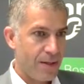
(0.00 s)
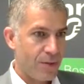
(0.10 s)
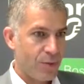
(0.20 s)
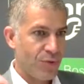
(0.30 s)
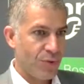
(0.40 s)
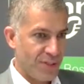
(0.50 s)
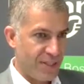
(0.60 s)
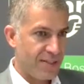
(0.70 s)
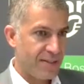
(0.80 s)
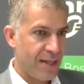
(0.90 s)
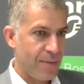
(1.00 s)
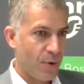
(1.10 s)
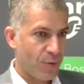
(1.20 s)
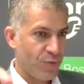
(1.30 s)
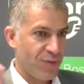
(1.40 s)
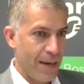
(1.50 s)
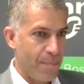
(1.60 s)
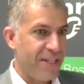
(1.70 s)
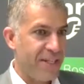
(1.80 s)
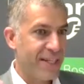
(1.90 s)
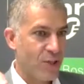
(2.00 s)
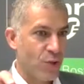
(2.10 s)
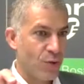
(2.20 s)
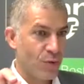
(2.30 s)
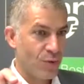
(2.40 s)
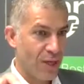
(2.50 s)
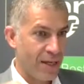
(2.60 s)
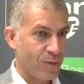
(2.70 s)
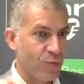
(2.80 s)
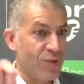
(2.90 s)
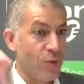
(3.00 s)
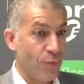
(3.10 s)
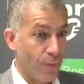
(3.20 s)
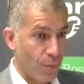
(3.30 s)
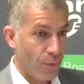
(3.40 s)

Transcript: to the system or to the application and to the